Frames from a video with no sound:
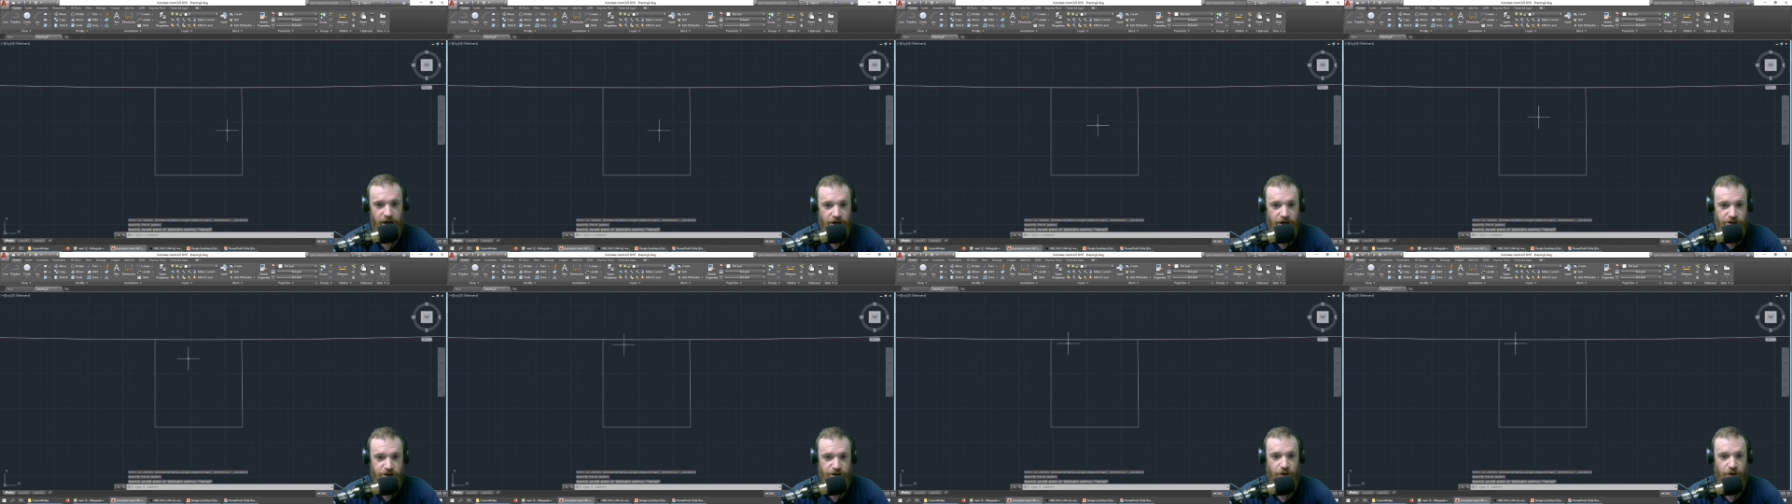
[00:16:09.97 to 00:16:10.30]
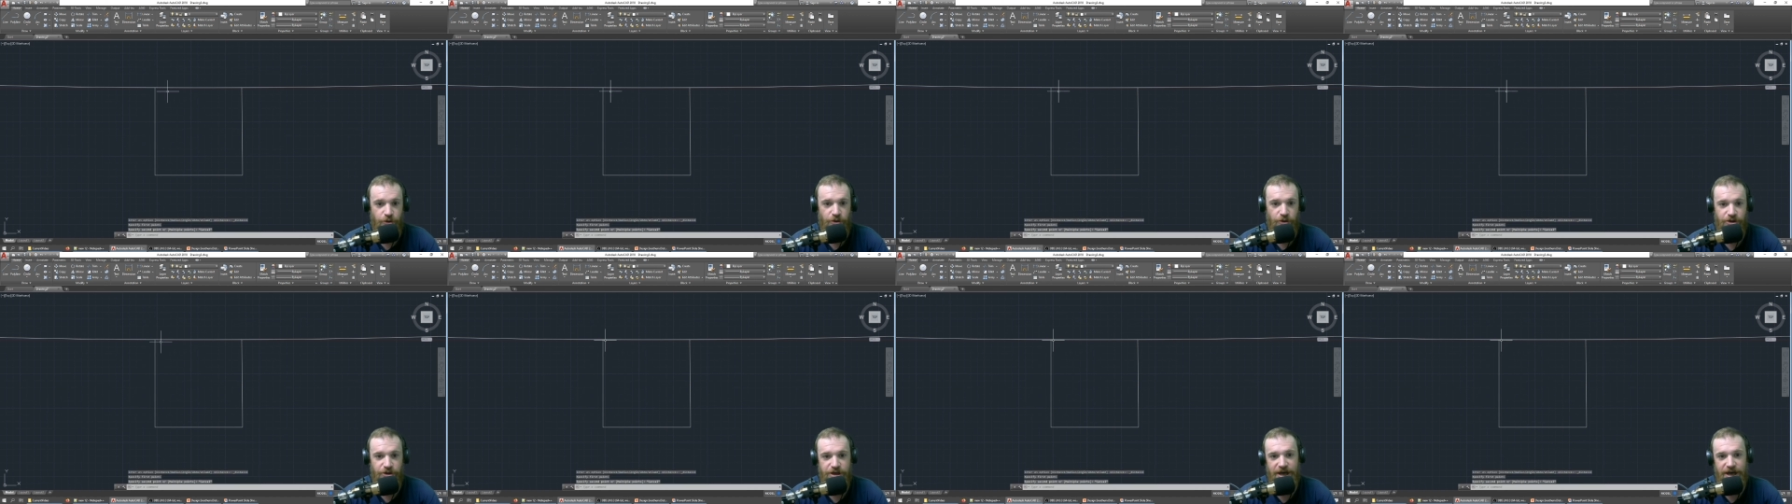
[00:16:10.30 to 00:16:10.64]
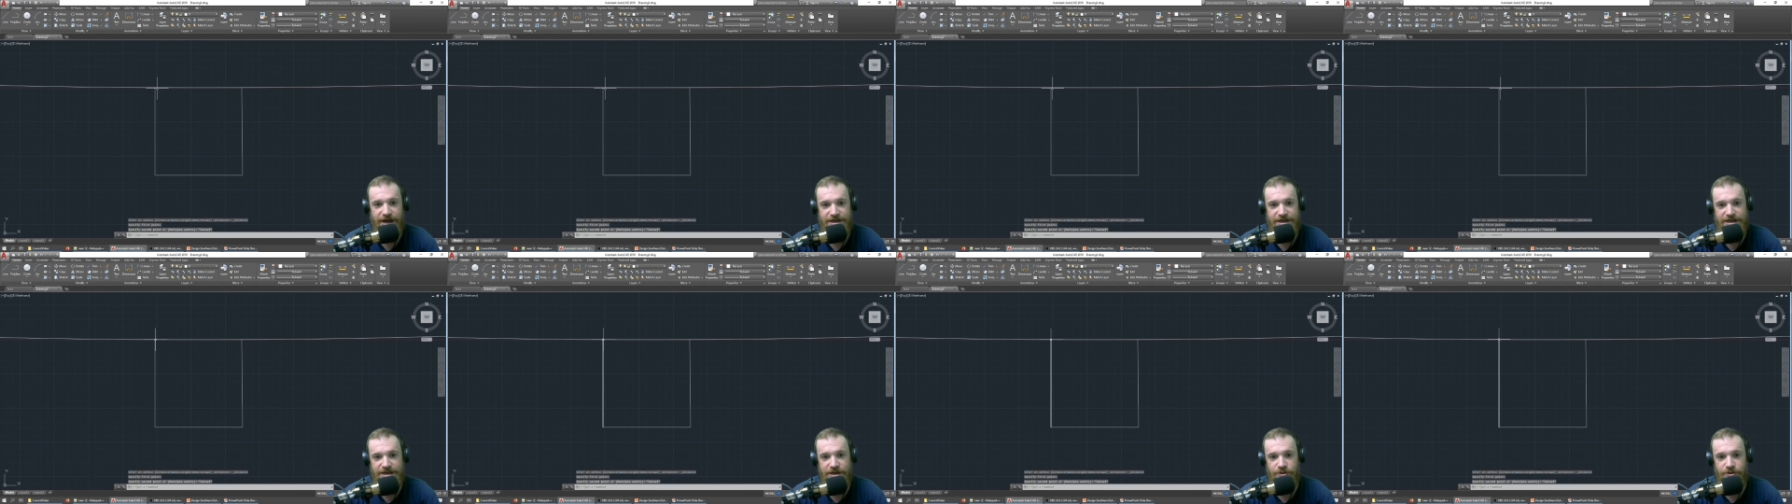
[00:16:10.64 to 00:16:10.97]
So the
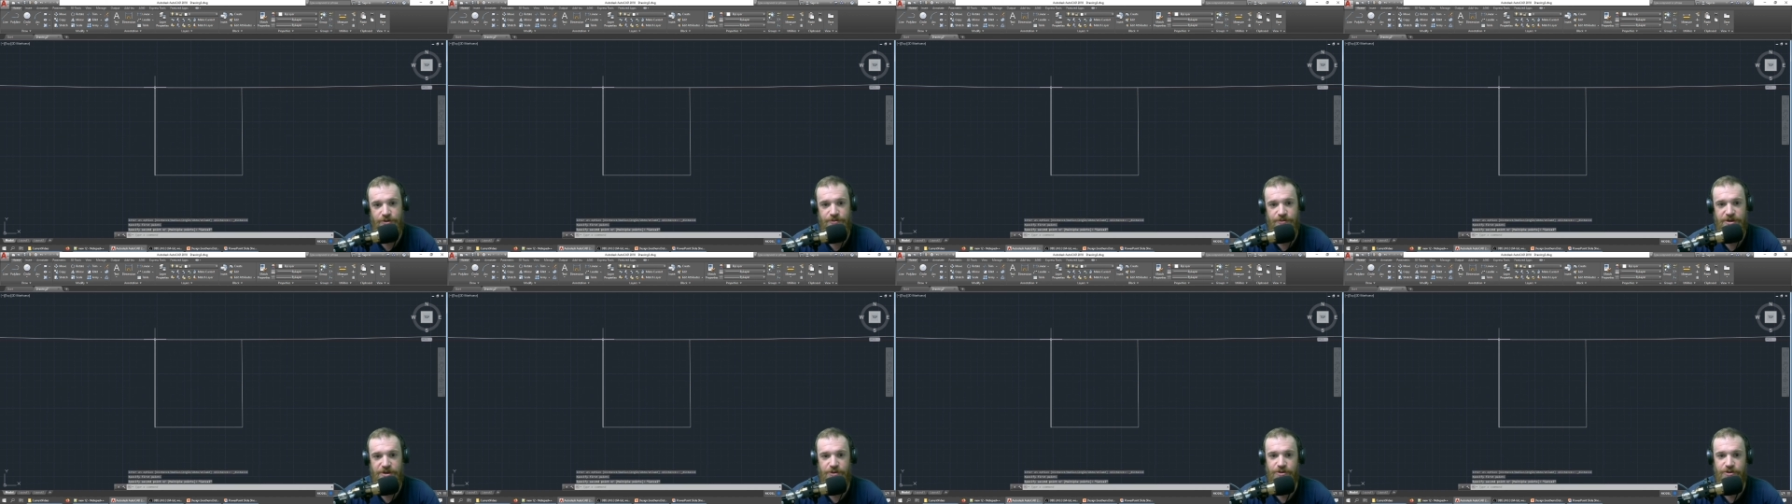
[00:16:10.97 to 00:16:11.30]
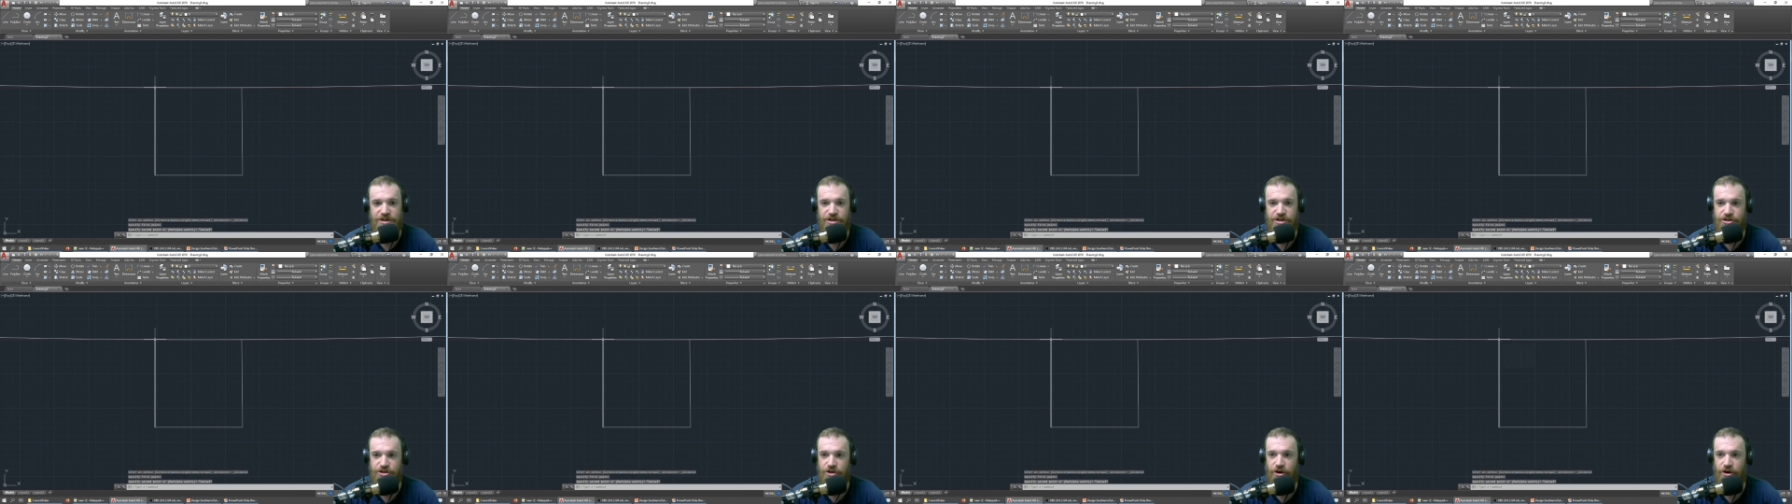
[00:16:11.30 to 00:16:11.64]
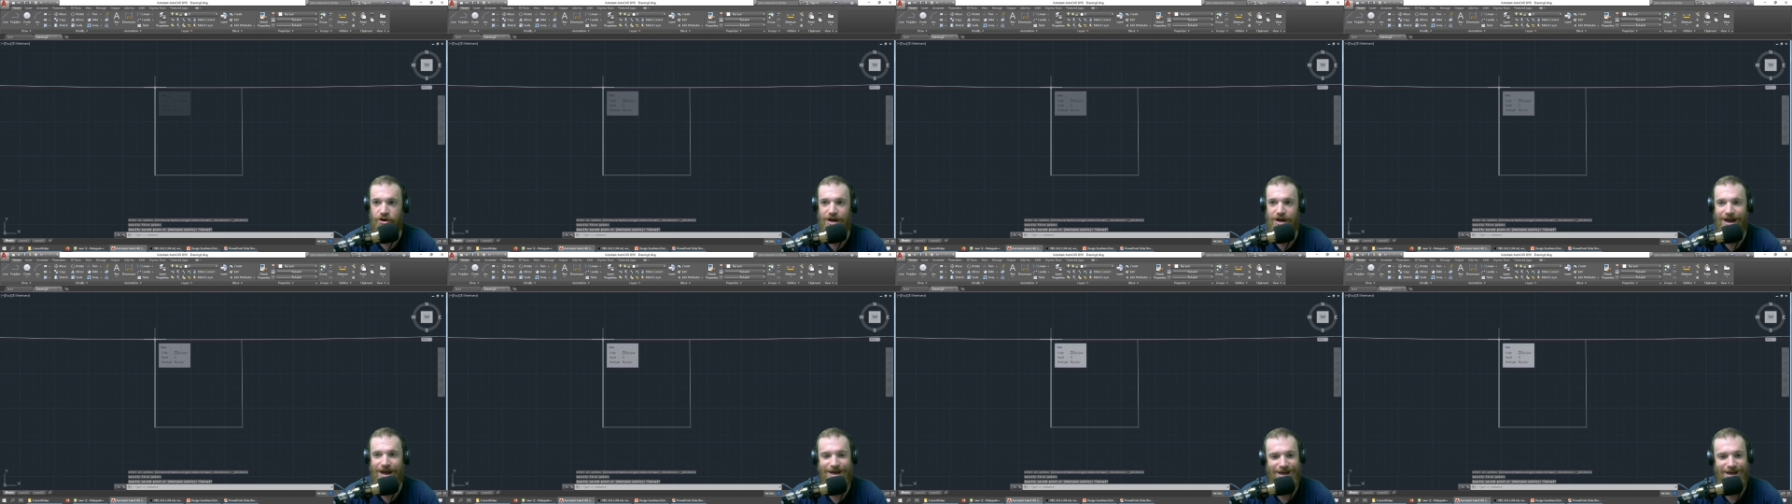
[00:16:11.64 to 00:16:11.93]
idea would be we start at